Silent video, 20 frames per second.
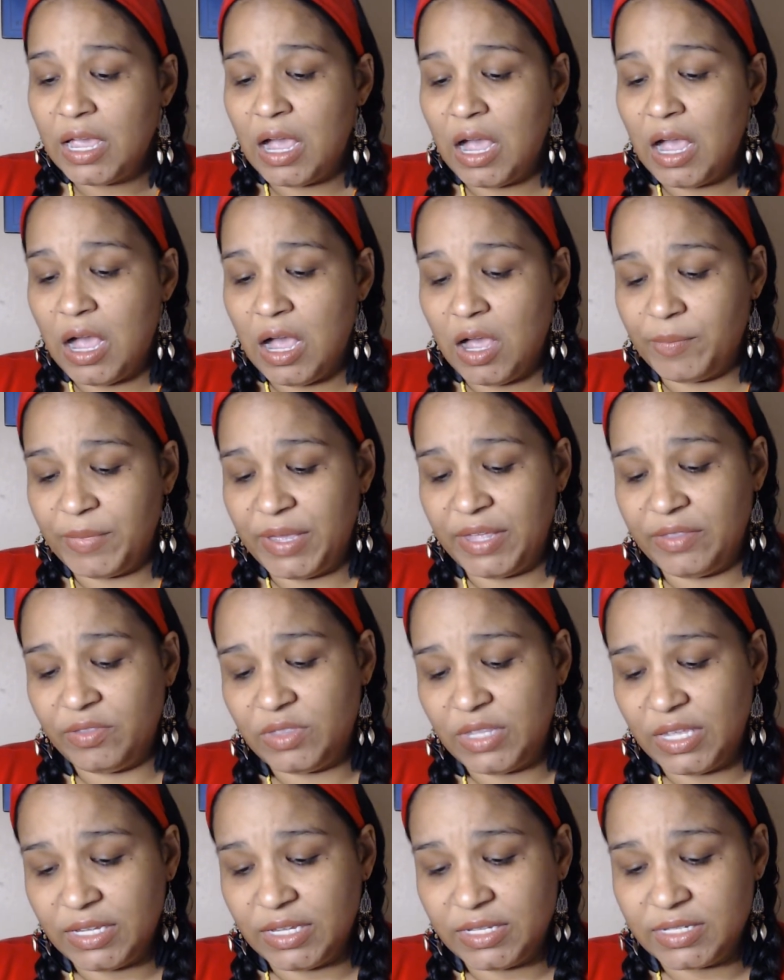um, and
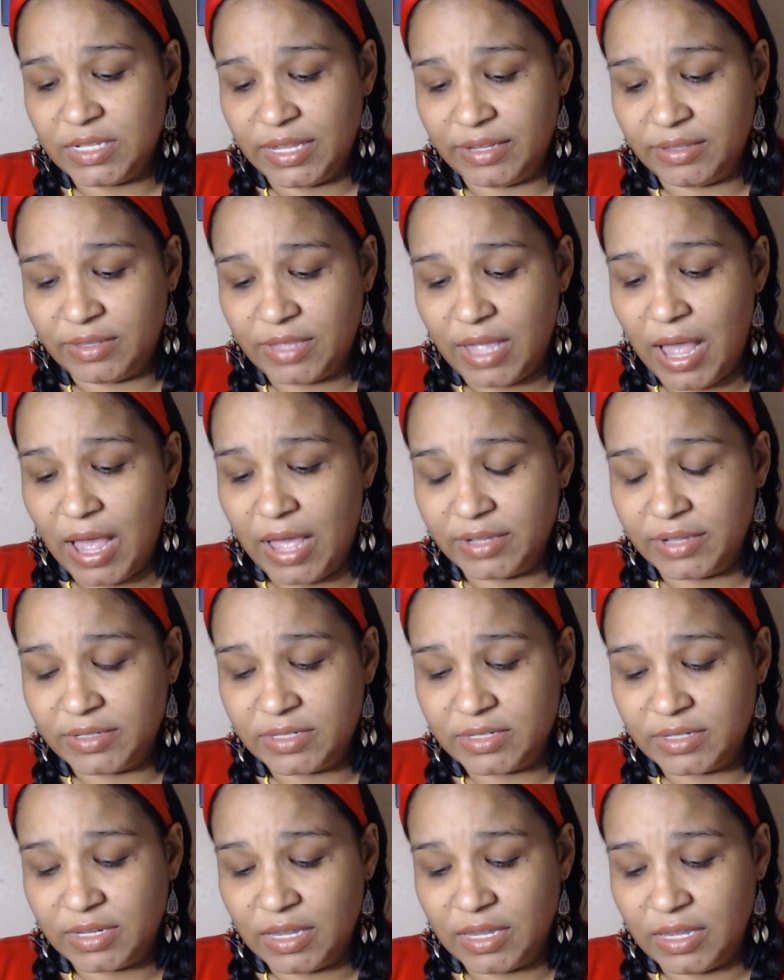things like
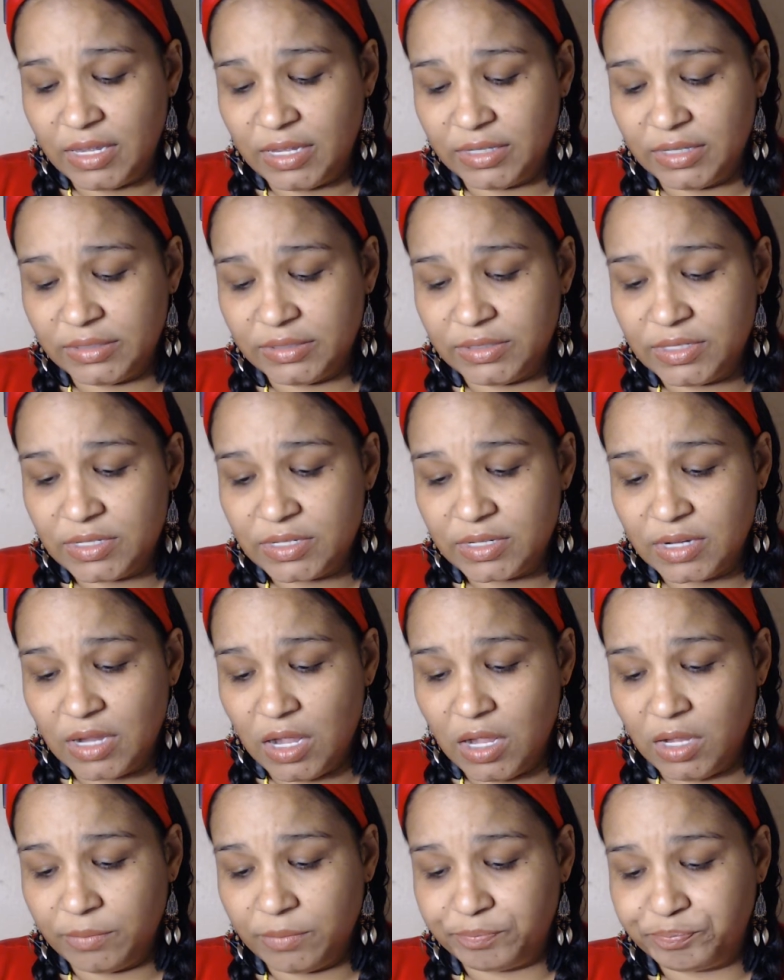that. And
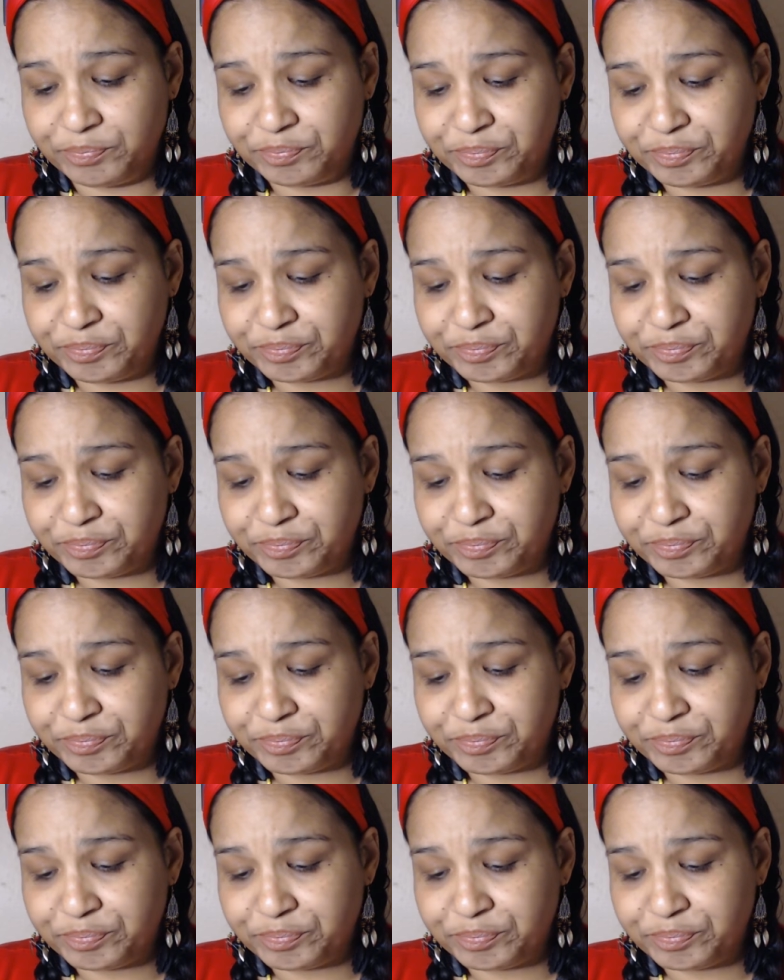um,